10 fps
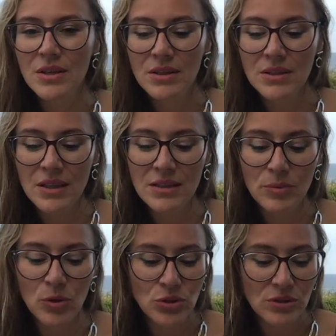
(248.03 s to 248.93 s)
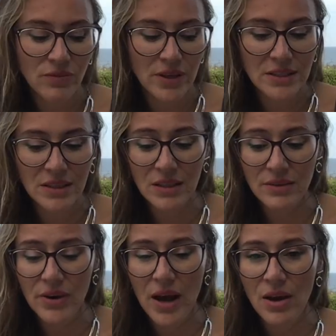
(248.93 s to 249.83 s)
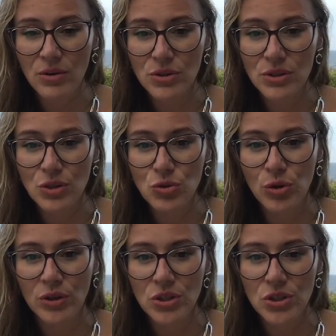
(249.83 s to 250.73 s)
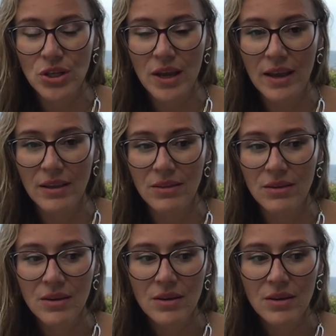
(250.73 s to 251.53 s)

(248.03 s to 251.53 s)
Because that's the most investigative house in astrology, the 8th.